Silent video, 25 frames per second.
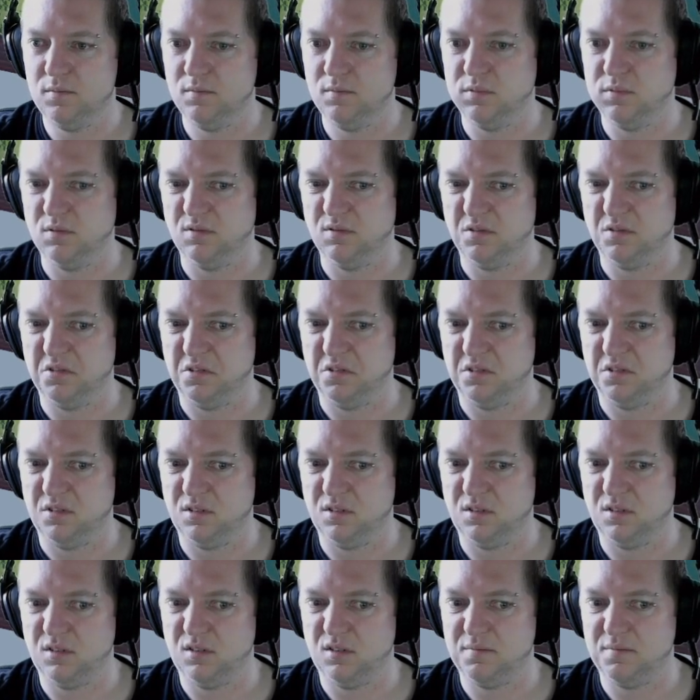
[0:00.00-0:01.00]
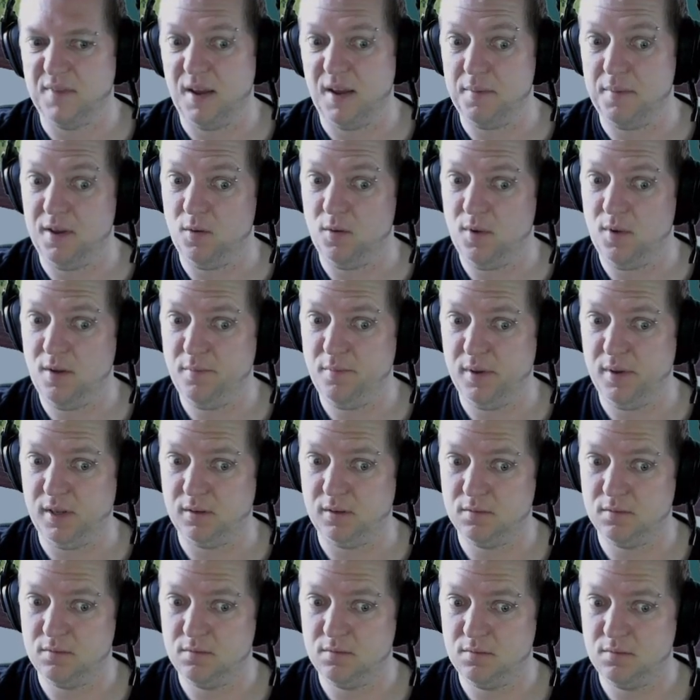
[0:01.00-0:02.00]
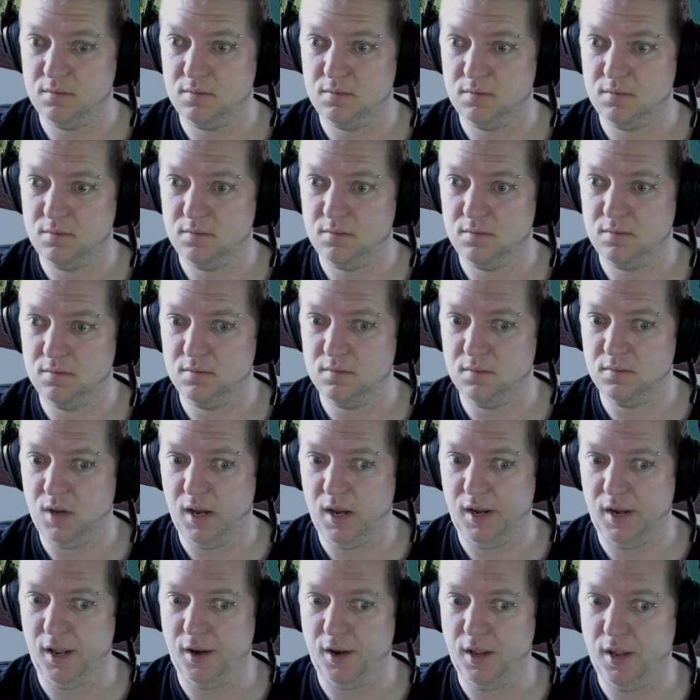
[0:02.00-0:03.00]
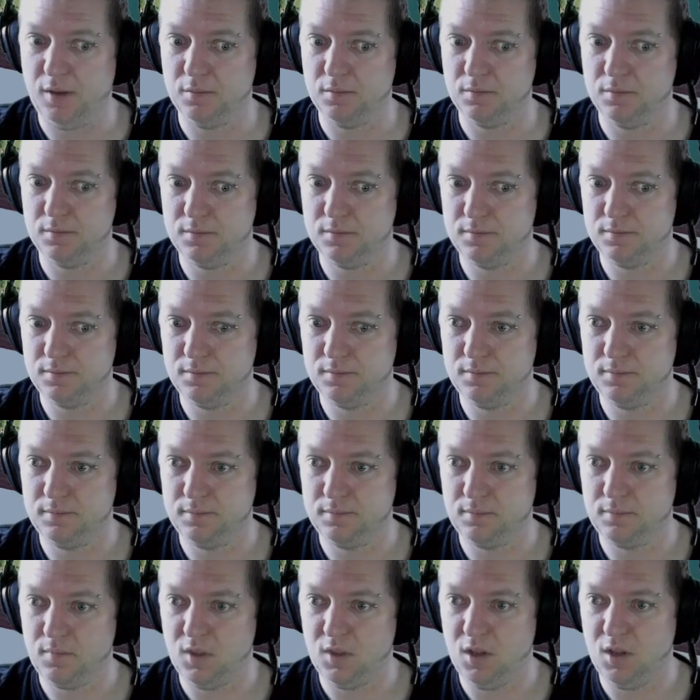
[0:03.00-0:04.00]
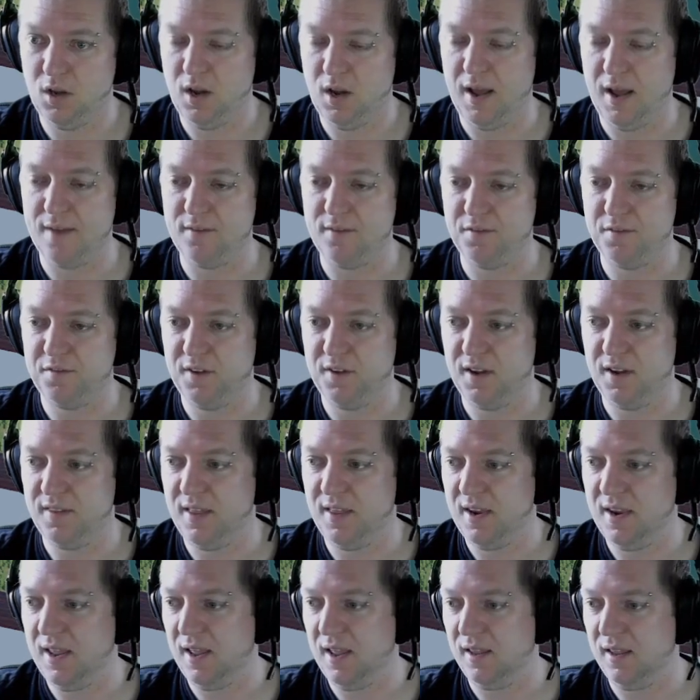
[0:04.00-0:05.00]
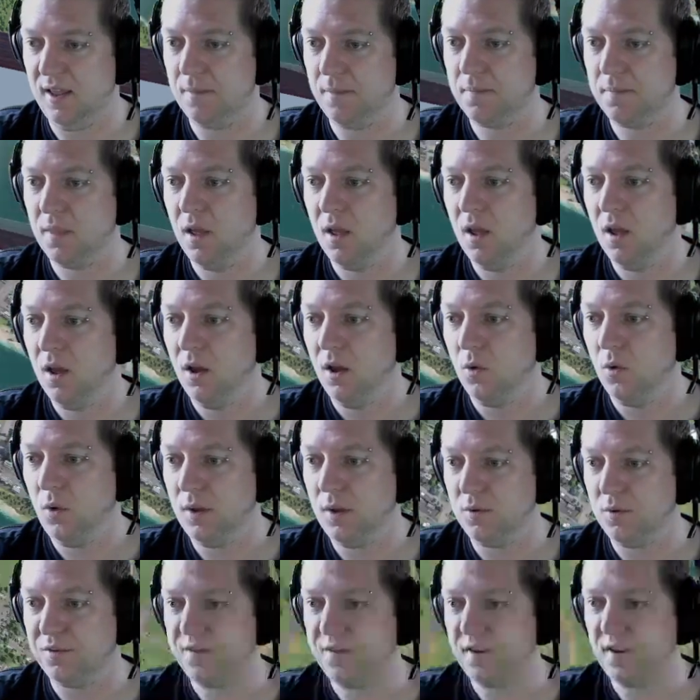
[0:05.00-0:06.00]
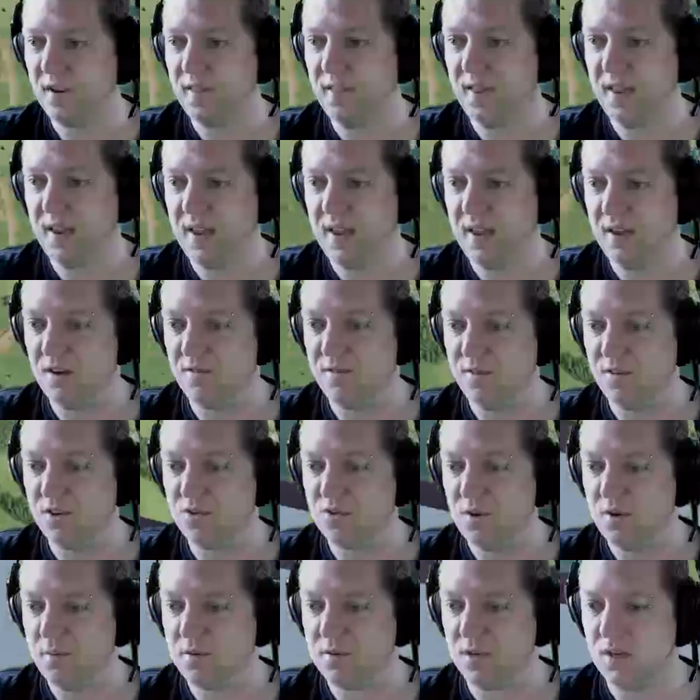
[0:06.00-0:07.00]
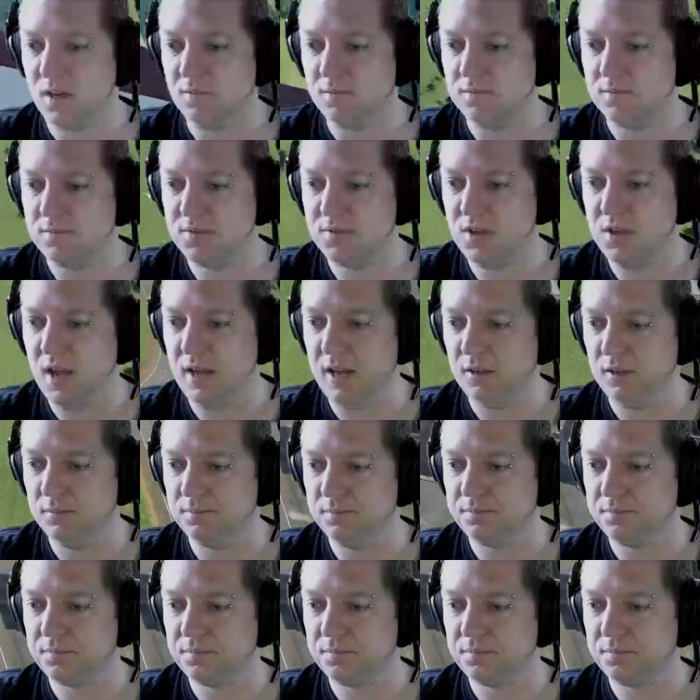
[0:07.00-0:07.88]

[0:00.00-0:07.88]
Oh, maybe it won't be. I don't know. I haven't figured that out yet. We will figure that out in a future episode. So,